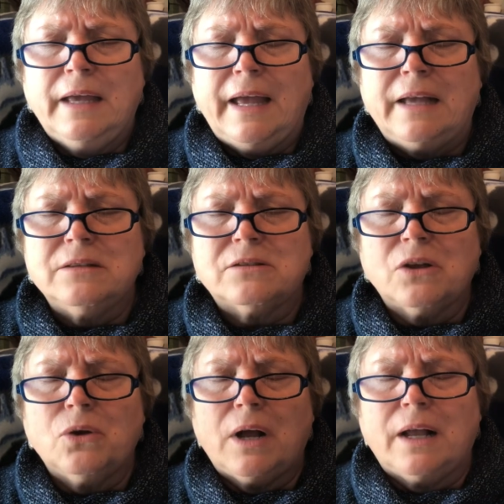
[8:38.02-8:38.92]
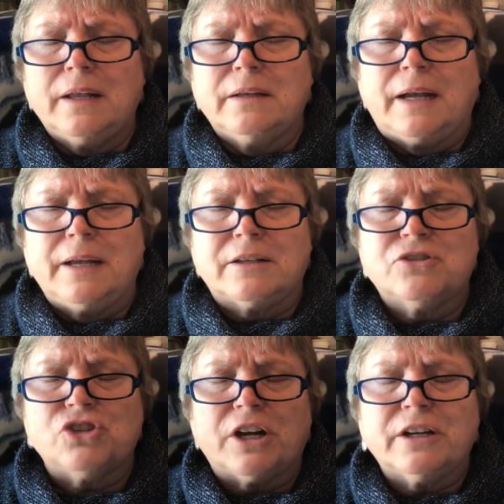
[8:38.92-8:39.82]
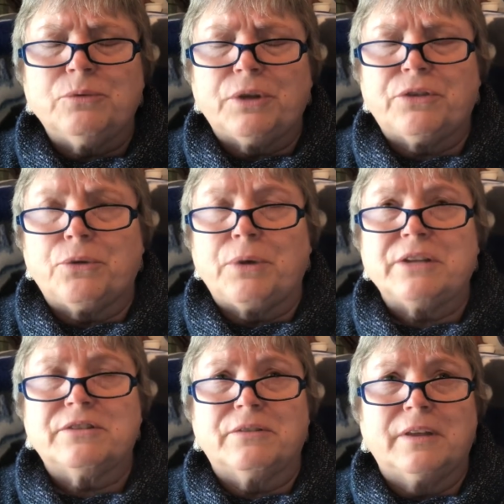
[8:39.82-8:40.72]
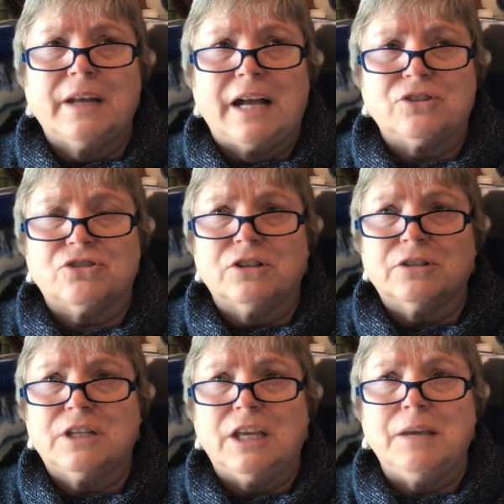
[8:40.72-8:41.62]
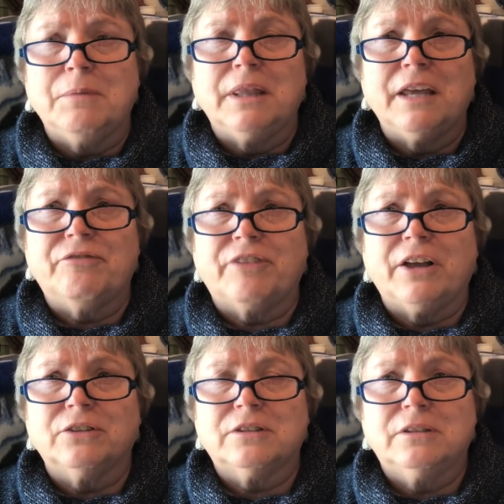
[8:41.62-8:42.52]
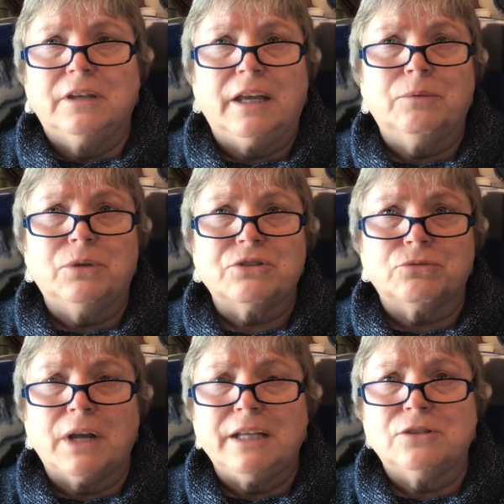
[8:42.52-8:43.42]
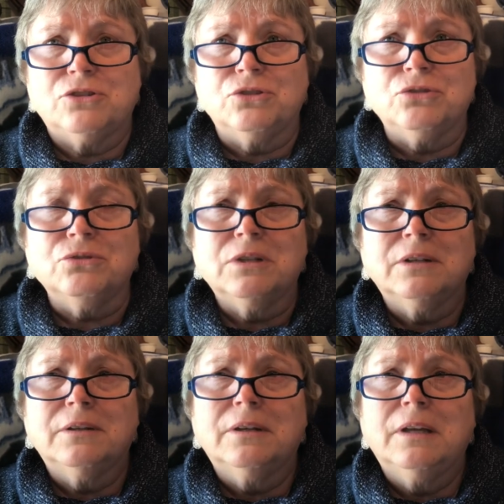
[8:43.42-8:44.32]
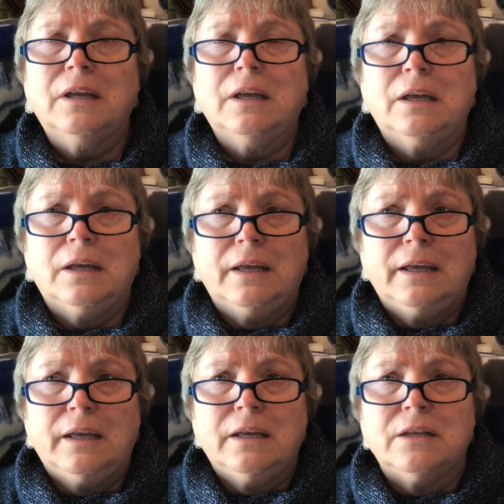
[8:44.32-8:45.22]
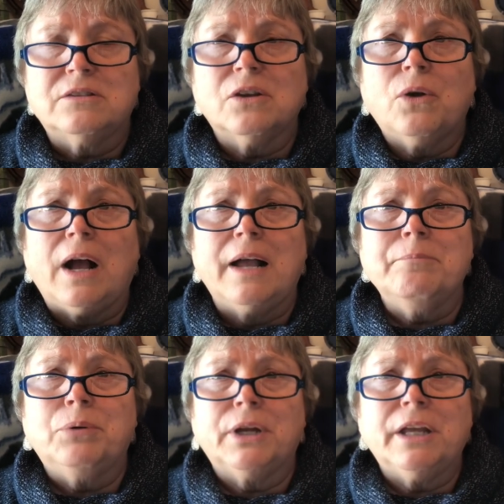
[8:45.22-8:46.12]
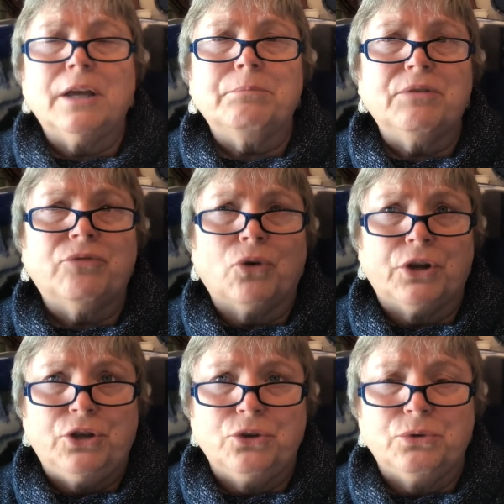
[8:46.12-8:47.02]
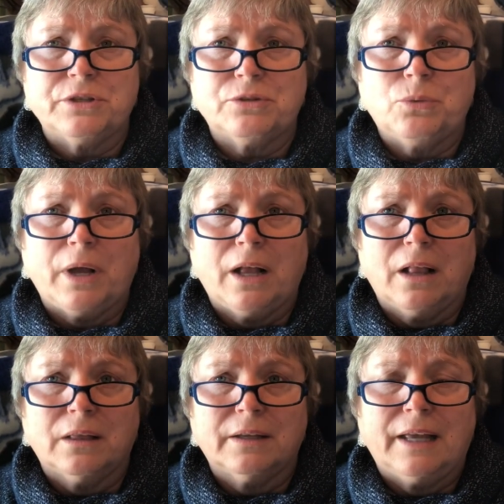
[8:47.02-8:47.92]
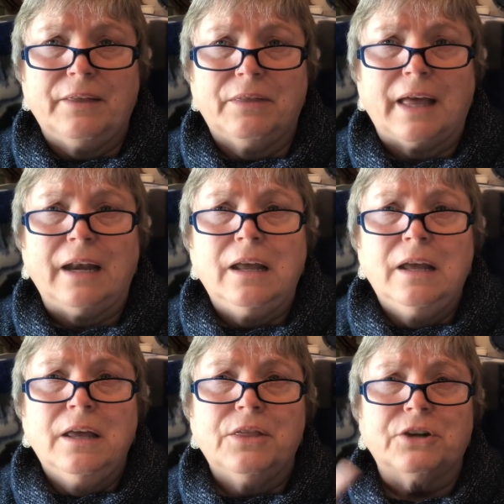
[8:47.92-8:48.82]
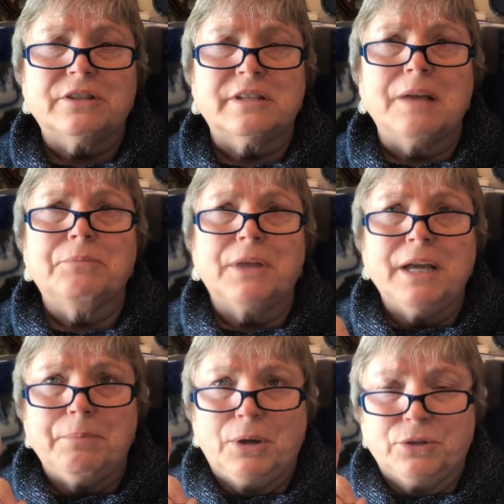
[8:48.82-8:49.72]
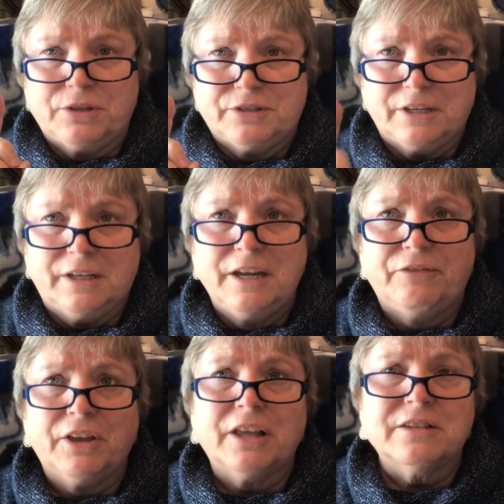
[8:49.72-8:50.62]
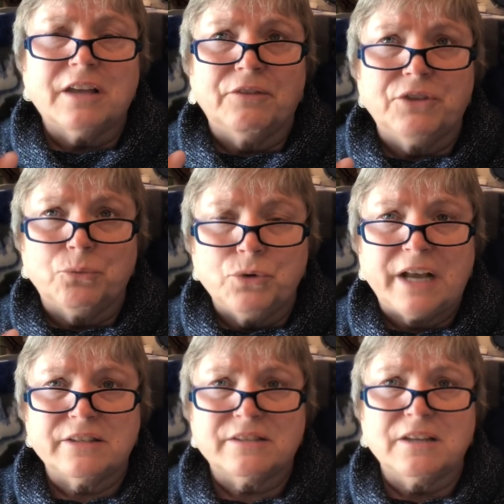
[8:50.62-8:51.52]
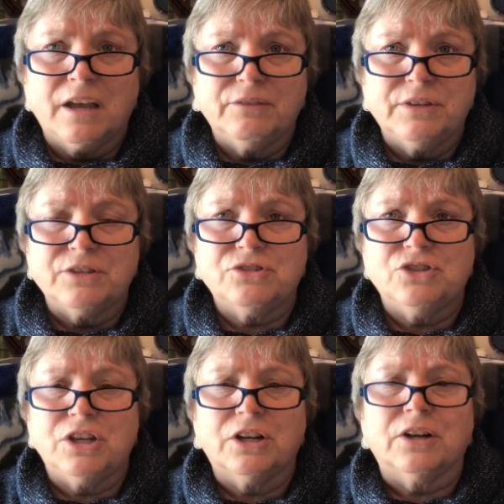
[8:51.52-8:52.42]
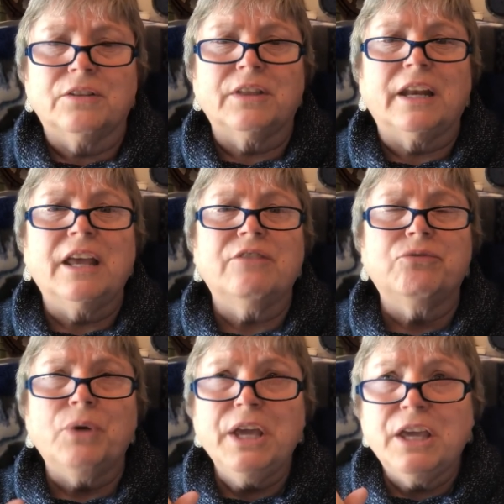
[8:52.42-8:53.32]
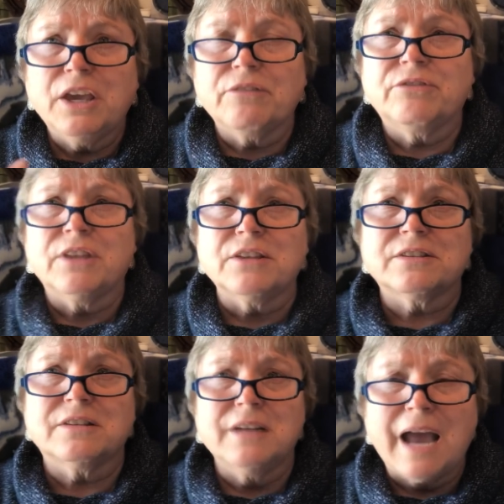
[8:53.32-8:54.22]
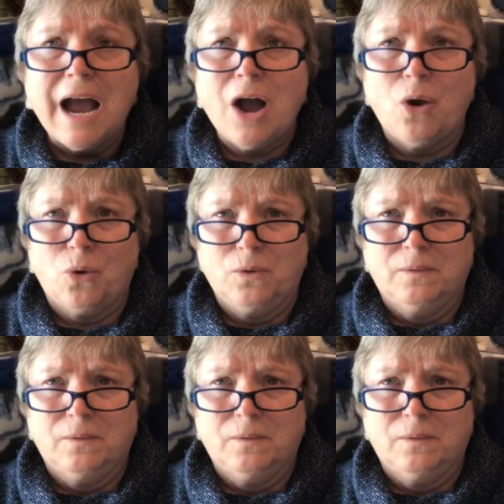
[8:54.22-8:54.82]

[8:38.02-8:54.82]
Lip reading: And so I shared it with the rest of the national team, and they felt it was right too. And so I'm putting it before you as well, that there's something about the significance of the rest of this year, that if we give this now,